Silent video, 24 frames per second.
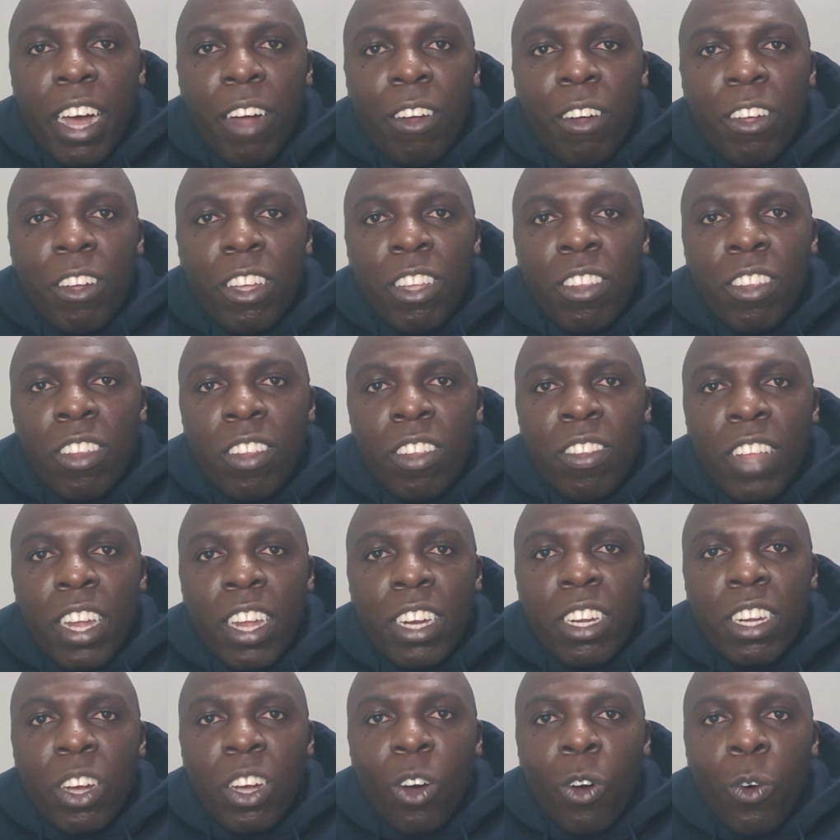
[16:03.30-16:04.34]
is the
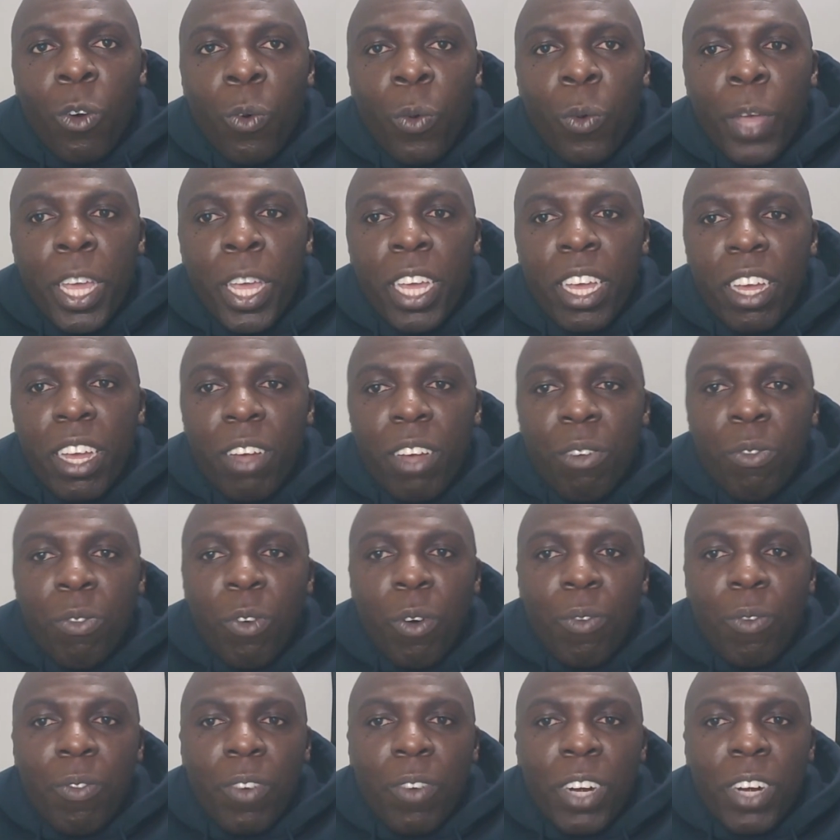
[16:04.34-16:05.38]
center or wing
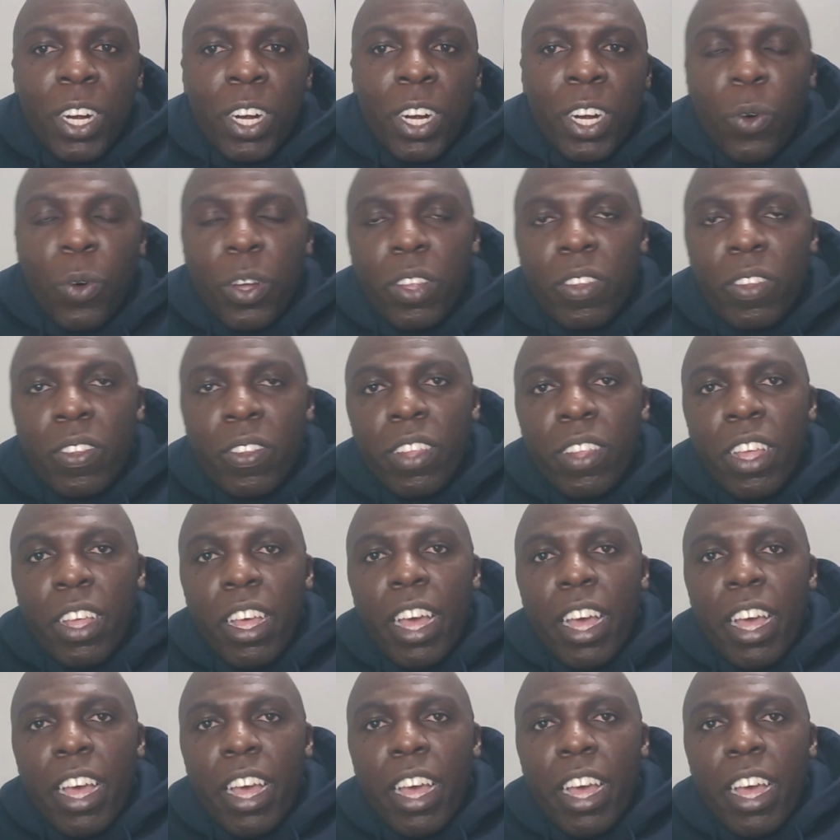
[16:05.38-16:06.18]
from Griquas.